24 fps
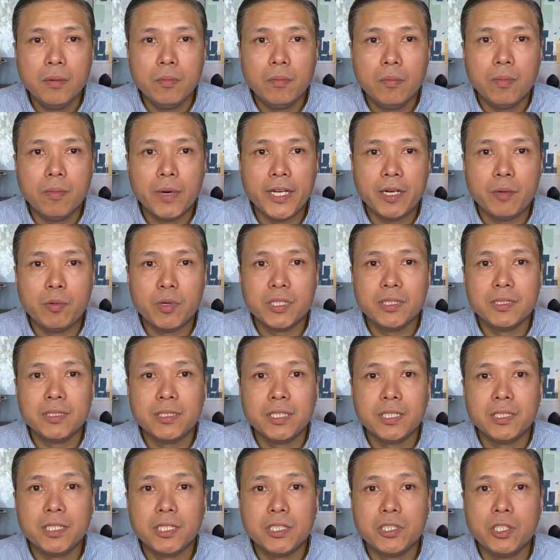My dear brothers and
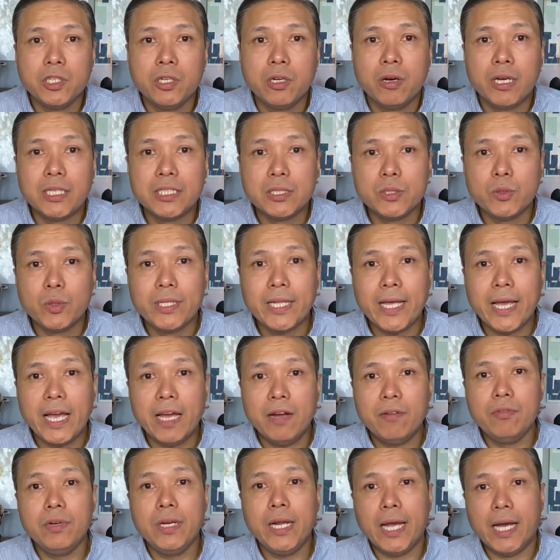sisters, you know, as with
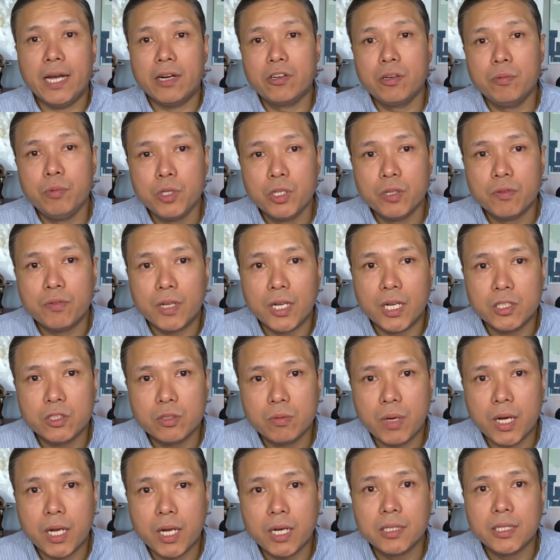every attribute of Allah
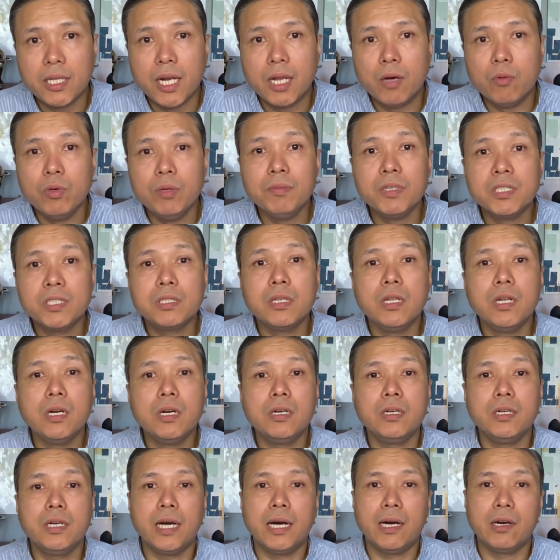subhanahu wa ta'ala, we must
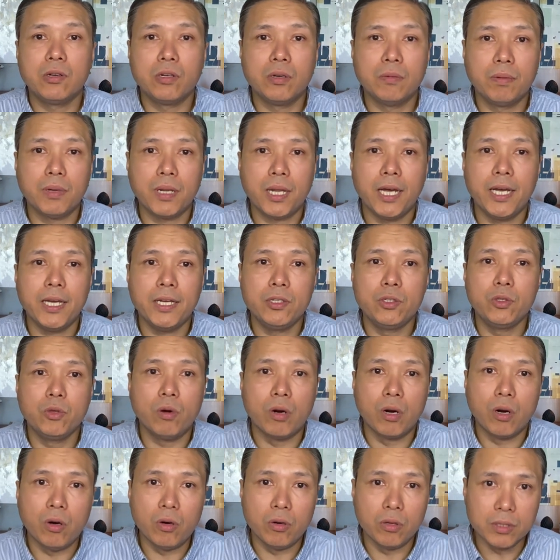learn how to apply it to
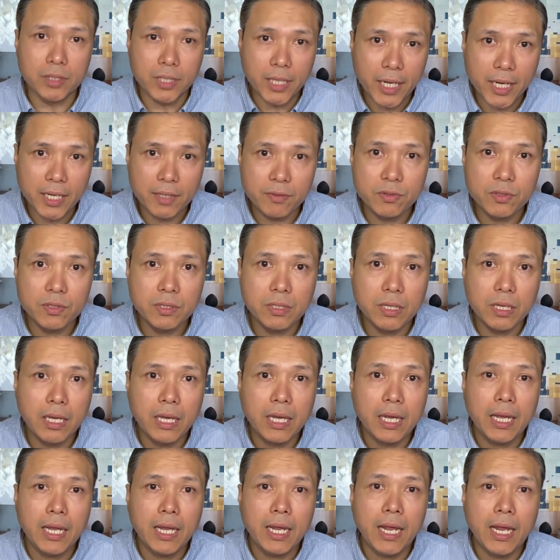our own lives.
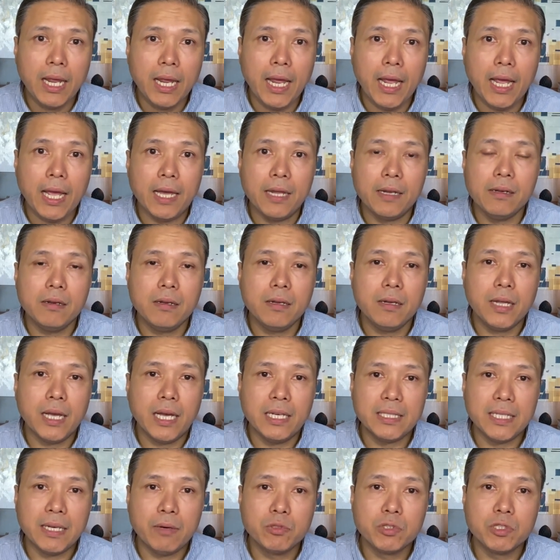And
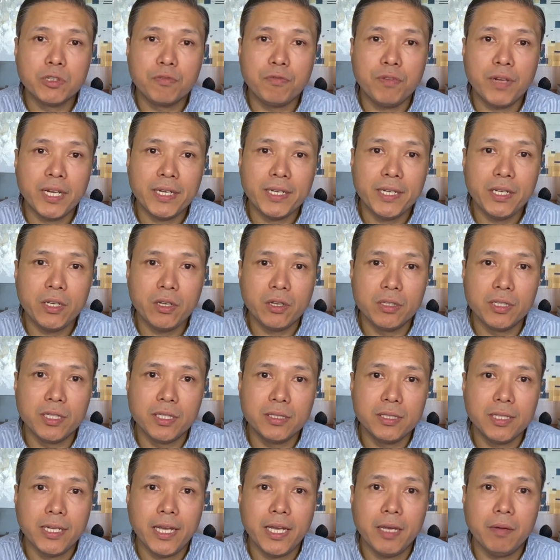as I was reflecting on
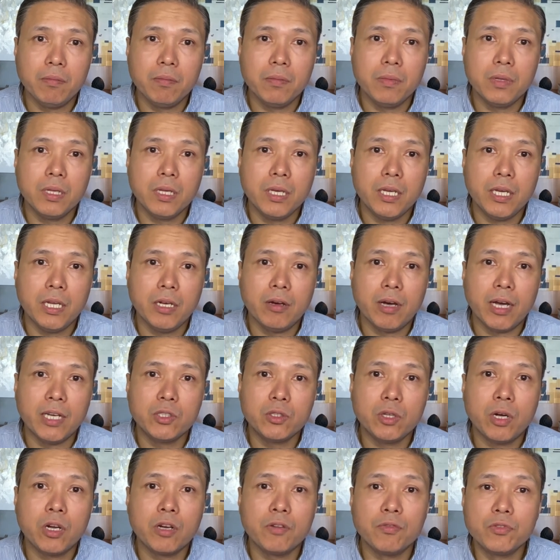this name, You know, I
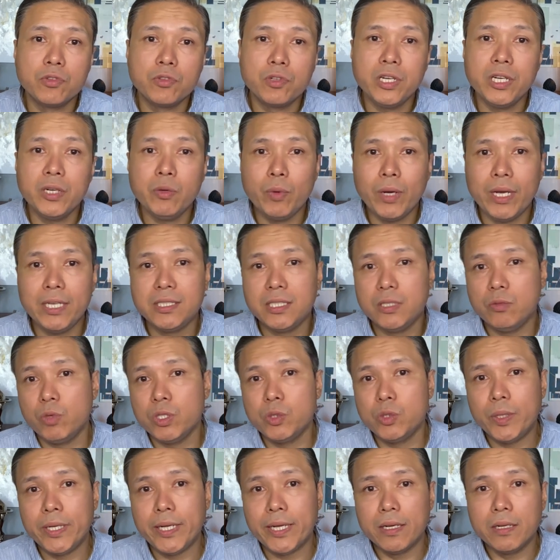thought of three ways in
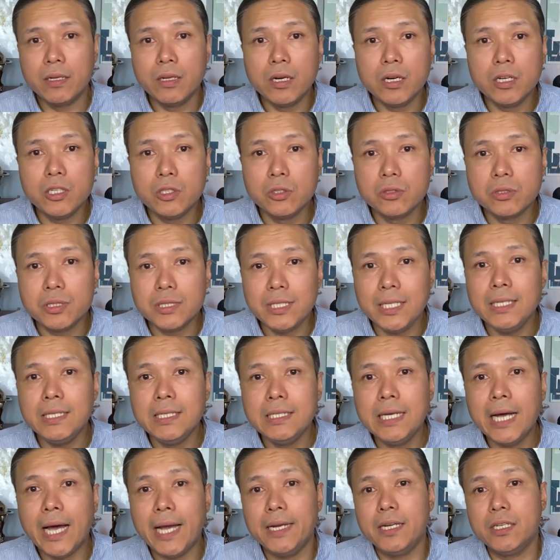which we can learn to seek
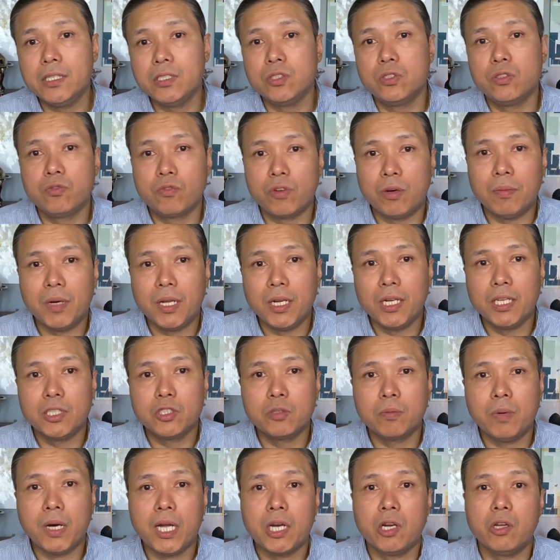guidance from Allah
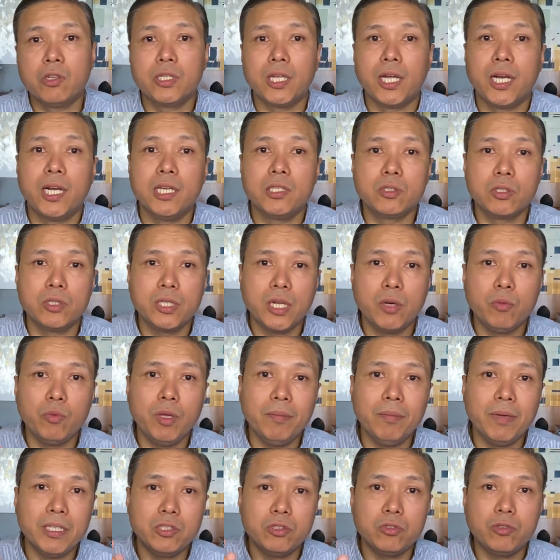subhanahu wa ta'ala so that we
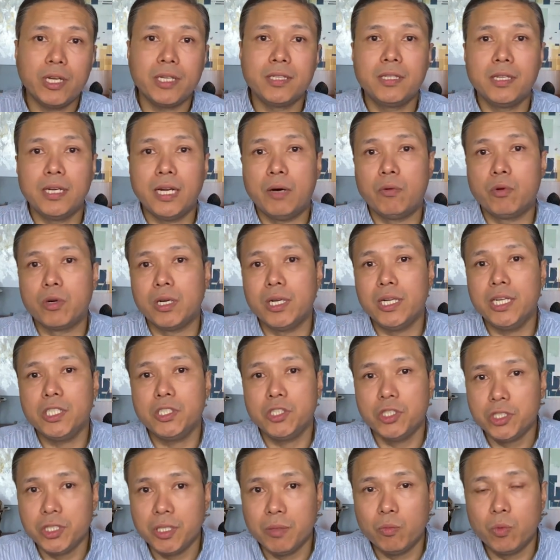may strengthen our
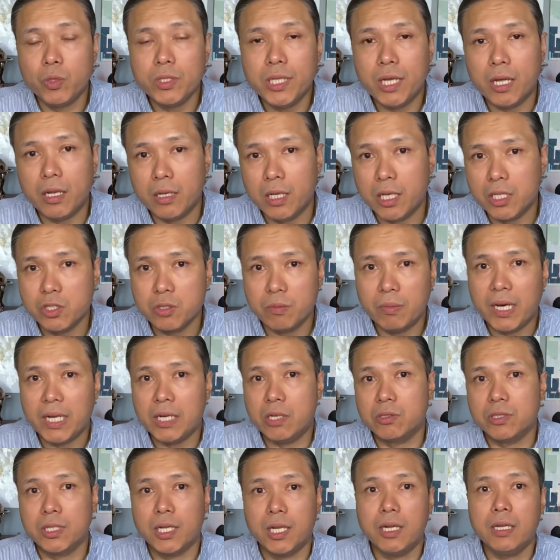relationship with Allah
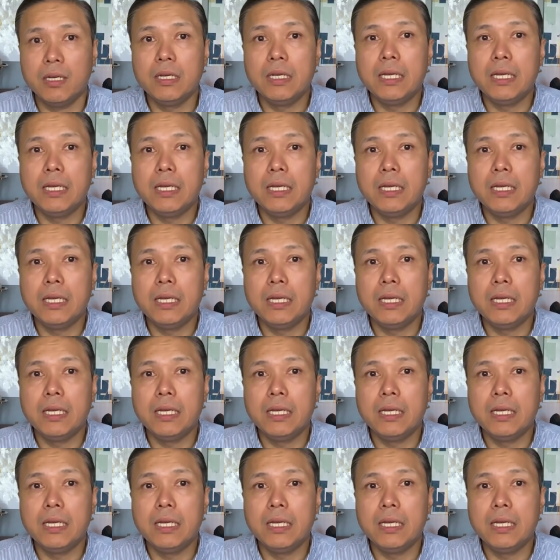subhanahu wa ta'ala.